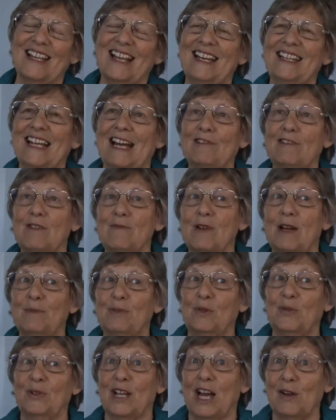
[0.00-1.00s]
And I
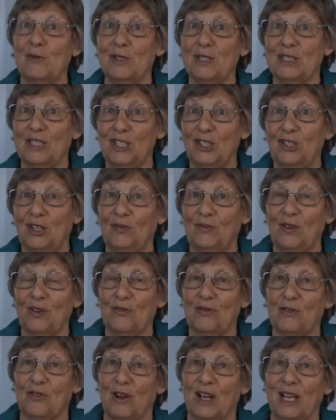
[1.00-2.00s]
remember when I was teaching
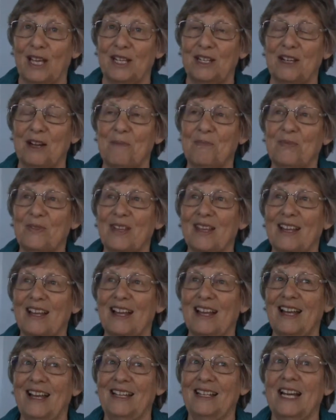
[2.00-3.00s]
fifth grade,
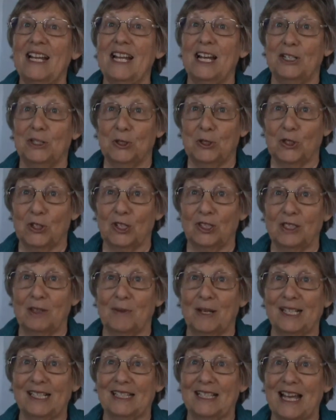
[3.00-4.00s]
and I had a girl in
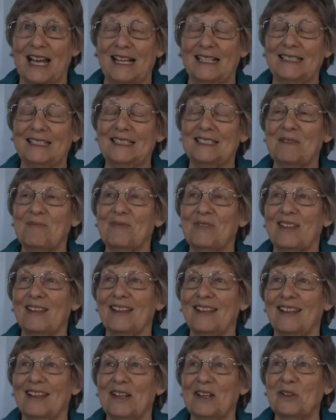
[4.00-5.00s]
my class
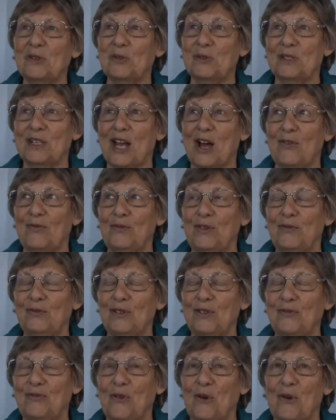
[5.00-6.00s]
who's now
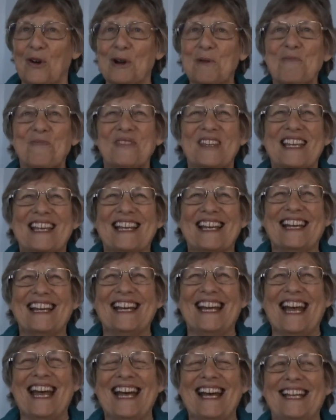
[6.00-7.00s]
54,
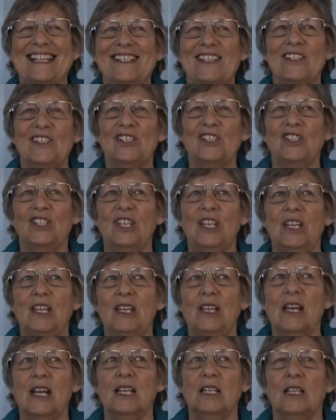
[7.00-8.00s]
and
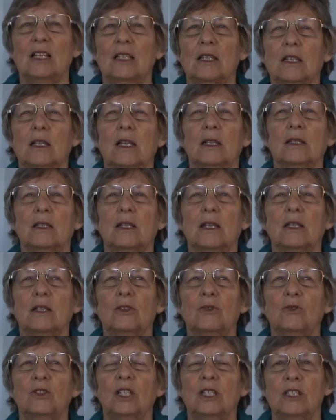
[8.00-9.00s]
she
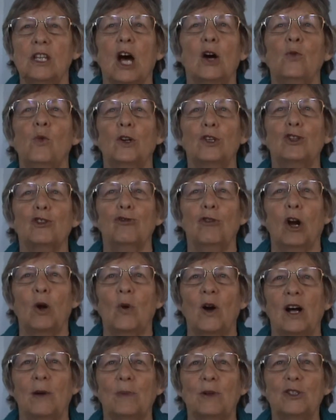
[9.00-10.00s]
did not want to
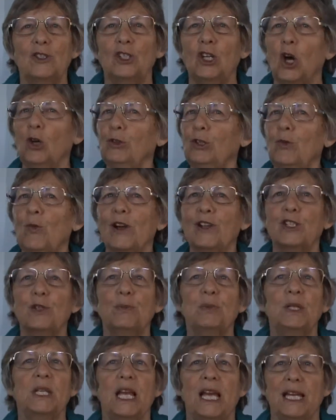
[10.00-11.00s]
grow up. She only wanted to
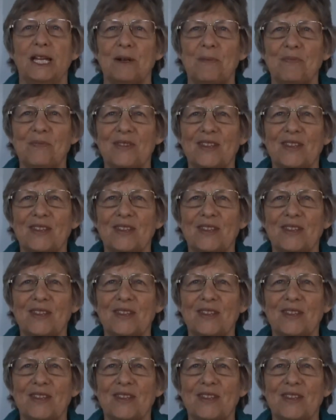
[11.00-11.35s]
play.